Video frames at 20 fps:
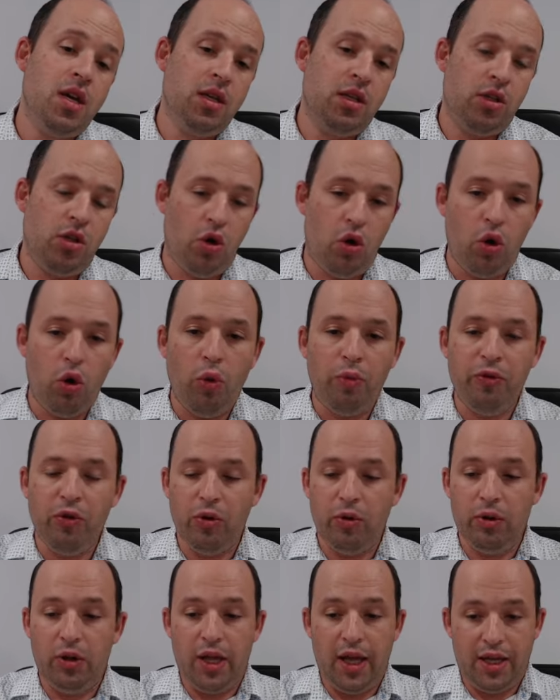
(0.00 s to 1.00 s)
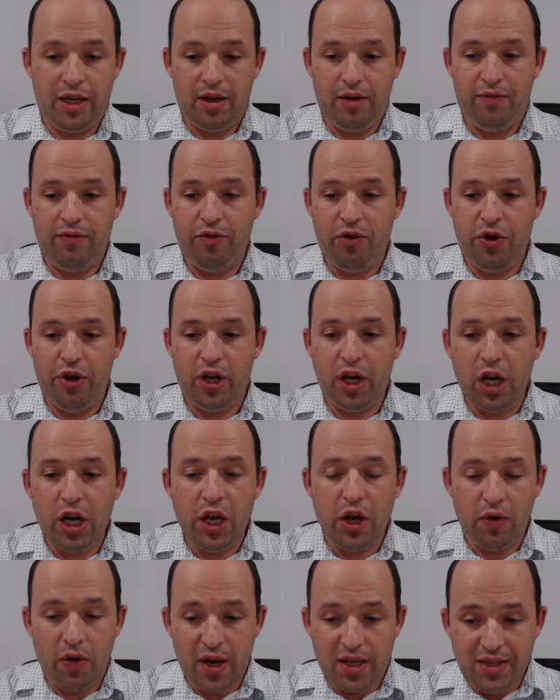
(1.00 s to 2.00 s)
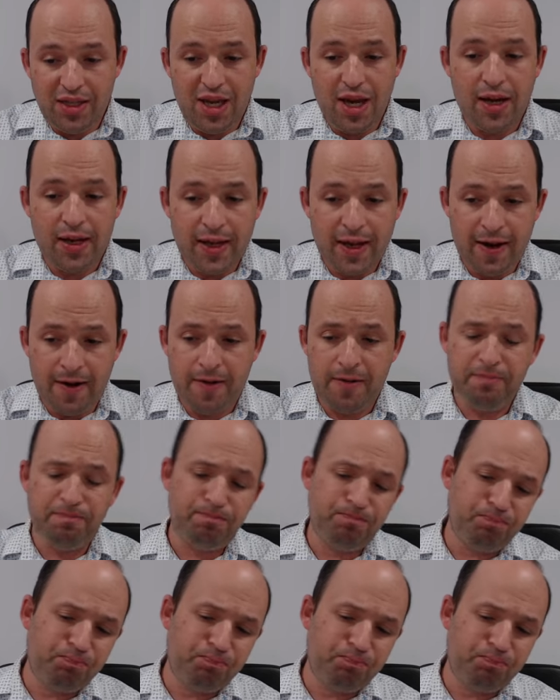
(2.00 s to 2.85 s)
So like very clear idea here.